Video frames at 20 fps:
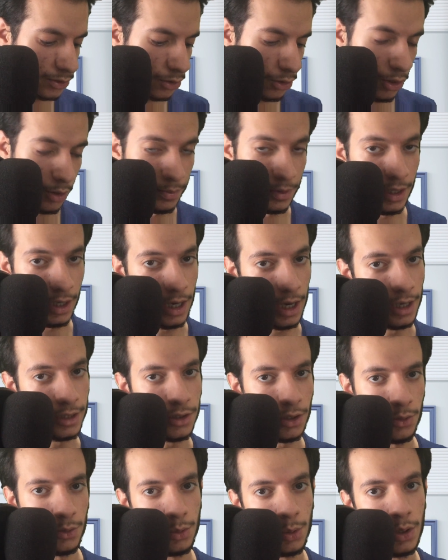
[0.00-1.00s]
club. I
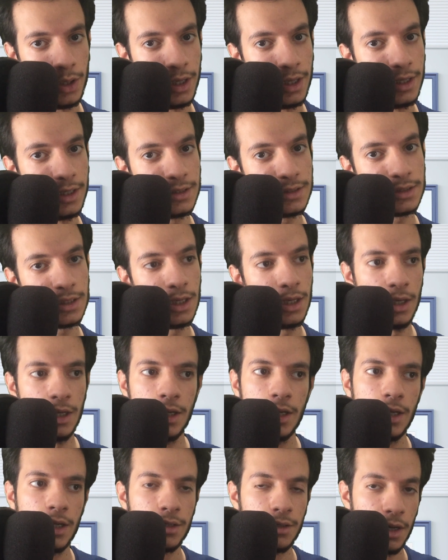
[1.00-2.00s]
know he's
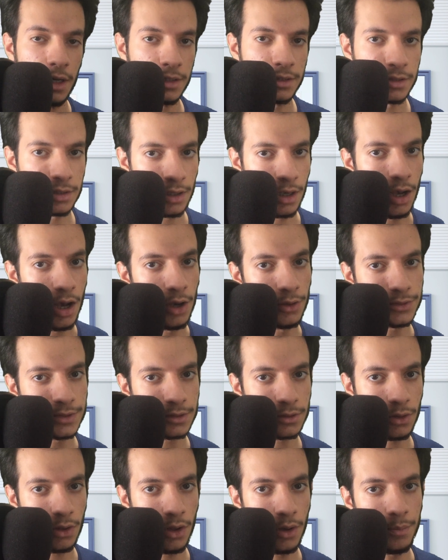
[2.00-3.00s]
right, house
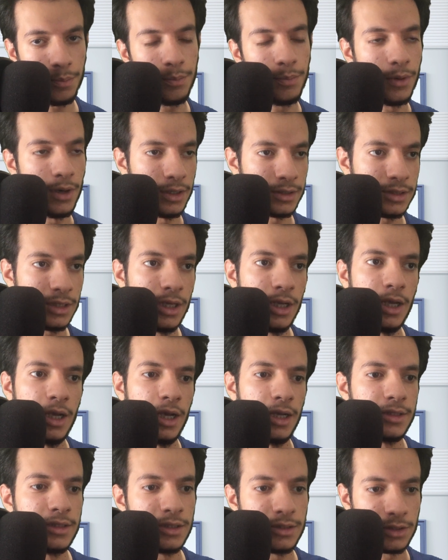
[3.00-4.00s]
club, but
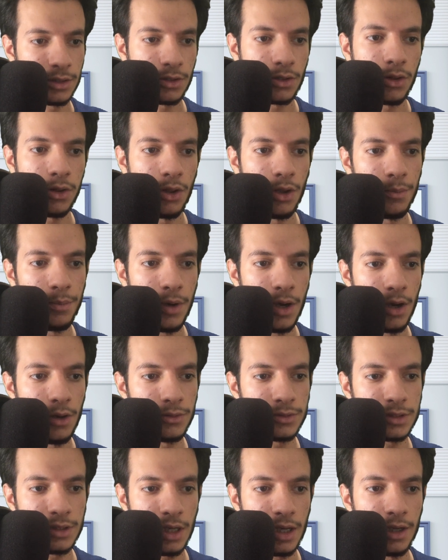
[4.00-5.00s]
it is a
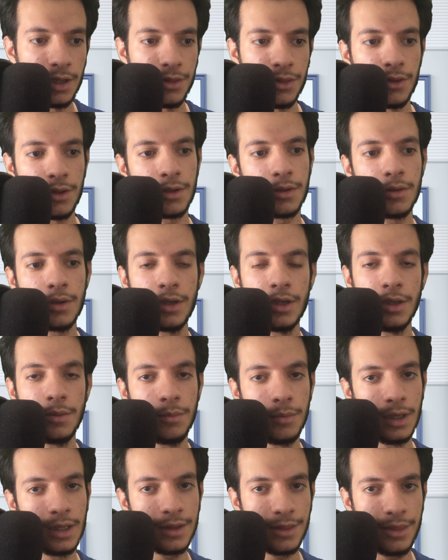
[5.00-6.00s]
clubhouse. I think he
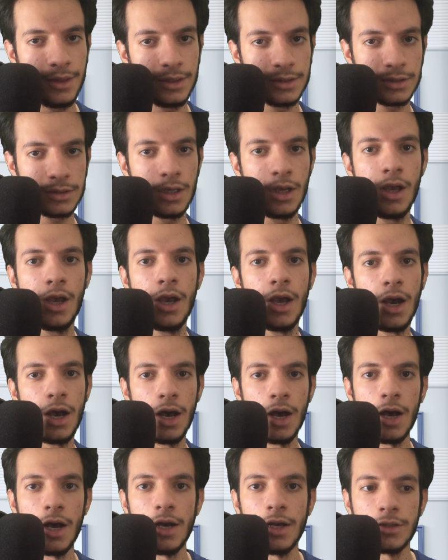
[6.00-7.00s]
made this
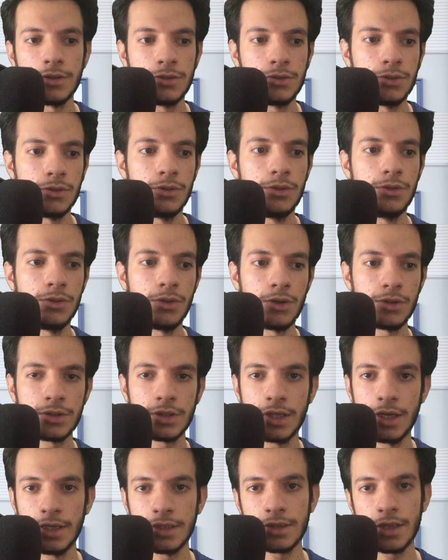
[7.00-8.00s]
to not
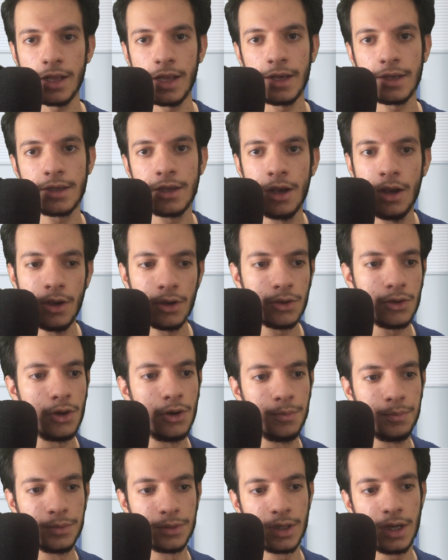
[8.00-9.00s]
get like
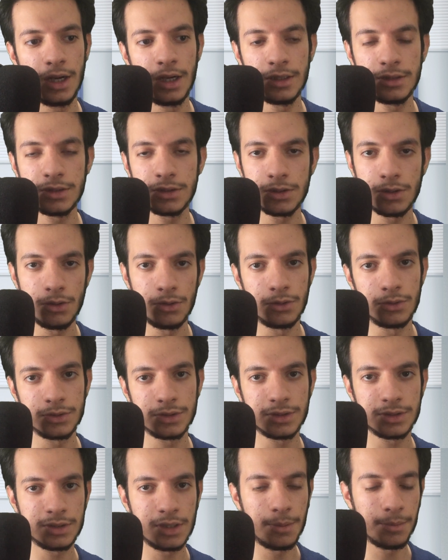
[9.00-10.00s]
copyrights or
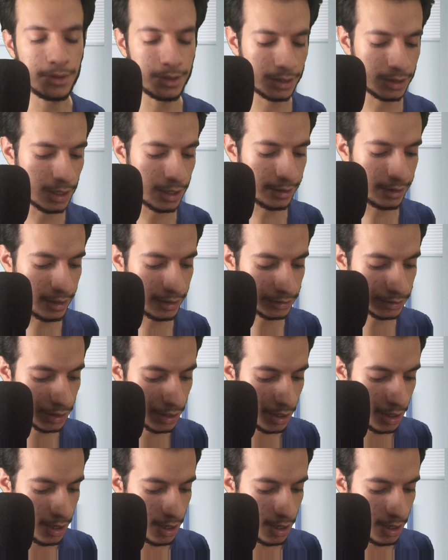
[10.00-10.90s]
something like that.